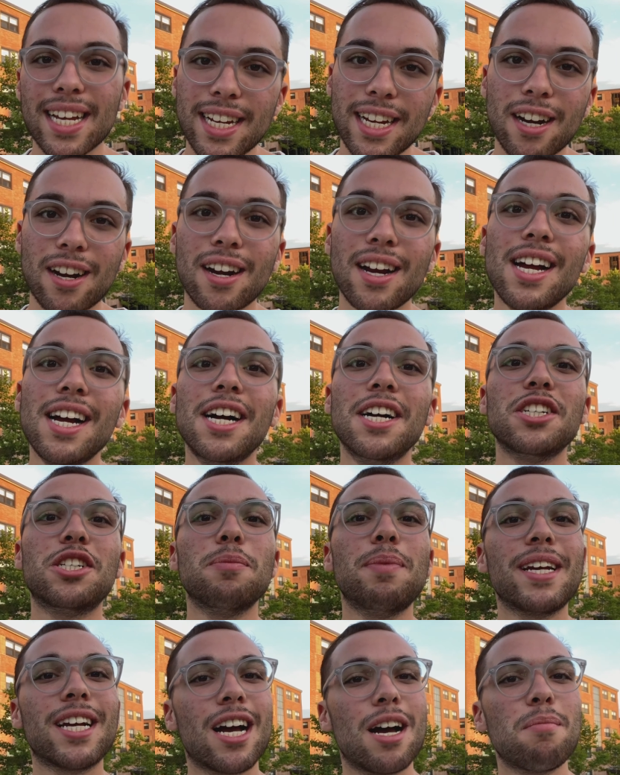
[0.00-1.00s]
year to
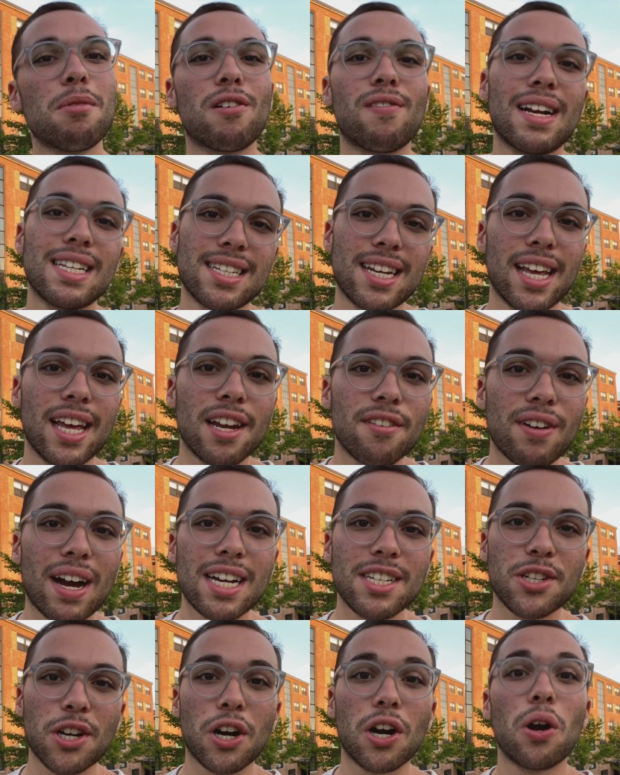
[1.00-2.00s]
become a resident
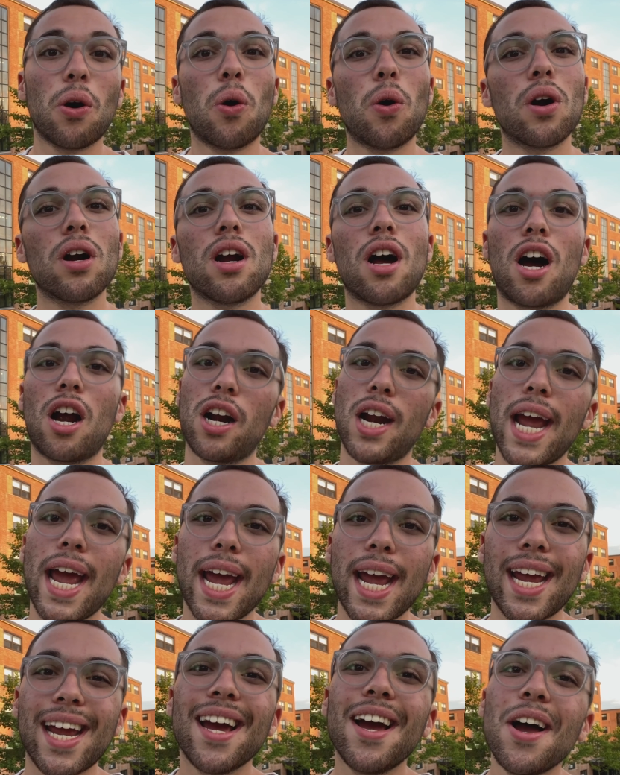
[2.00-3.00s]
advisor, or
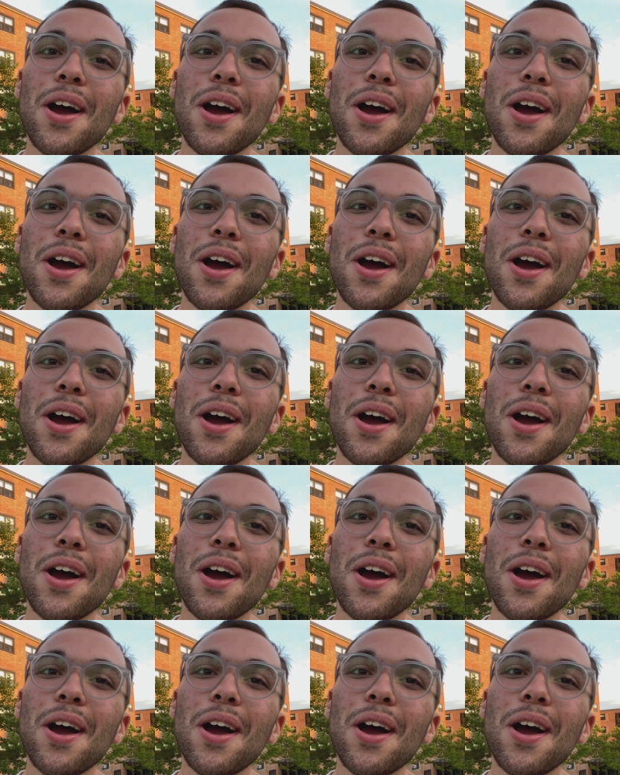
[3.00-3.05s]
RA,